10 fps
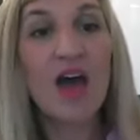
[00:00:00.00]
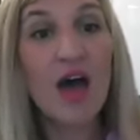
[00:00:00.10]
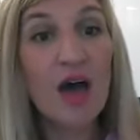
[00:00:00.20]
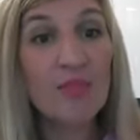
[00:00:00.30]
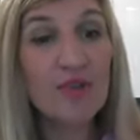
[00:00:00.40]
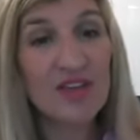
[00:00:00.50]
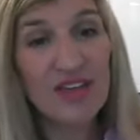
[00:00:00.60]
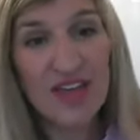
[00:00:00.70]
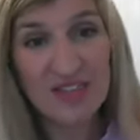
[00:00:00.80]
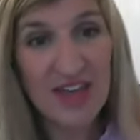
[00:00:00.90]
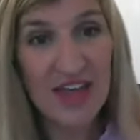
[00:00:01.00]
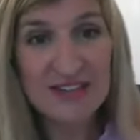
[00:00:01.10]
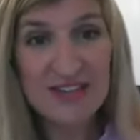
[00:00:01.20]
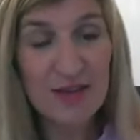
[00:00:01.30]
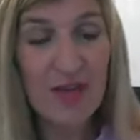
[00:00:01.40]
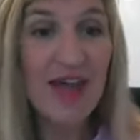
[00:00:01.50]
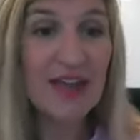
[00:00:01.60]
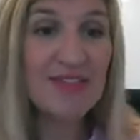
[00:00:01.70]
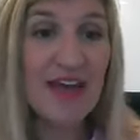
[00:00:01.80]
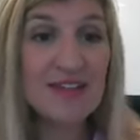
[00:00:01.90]
The idea
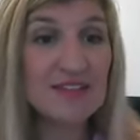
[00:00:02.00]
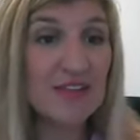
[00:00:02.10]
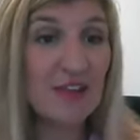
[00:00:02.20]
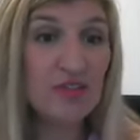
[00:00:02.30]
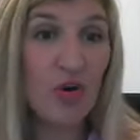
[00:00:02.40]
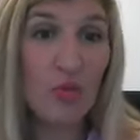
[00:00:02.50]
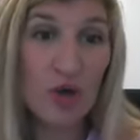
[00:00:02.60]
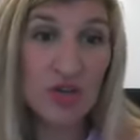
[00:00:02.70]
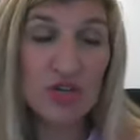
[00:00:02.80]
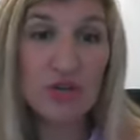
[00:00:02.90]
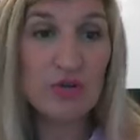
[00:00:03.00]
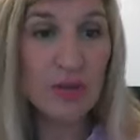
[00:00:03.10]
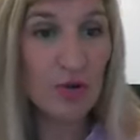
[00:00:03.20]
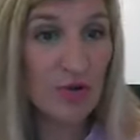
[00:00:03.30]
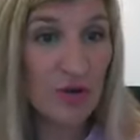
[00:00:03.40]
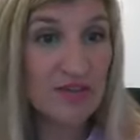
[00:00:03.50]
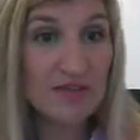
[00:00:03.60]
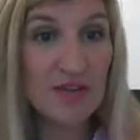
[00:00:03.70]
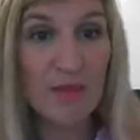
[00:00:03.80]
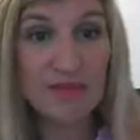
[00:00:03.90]
behind that is that they don't want new
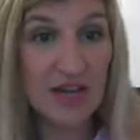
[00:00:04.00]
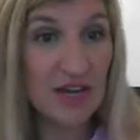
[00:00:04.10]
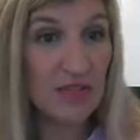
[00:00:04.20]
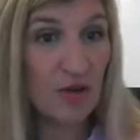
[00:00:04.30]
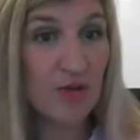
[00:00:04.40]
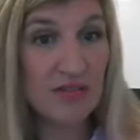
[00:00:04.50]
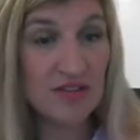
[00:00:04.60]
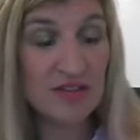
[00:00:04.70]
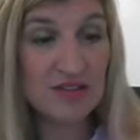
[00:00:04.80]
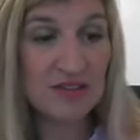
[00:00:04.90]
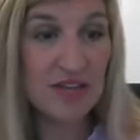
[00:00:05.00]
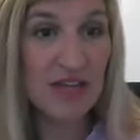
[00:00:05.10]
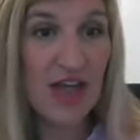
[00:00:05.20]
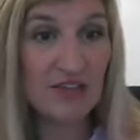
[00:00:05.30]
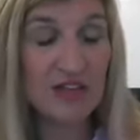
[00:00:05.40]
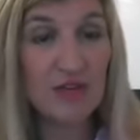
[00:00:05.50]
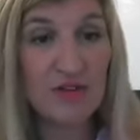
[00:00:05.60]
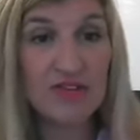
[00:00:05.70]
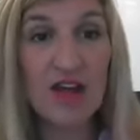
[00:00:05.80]
immigrants obtaining their residency at the U.S.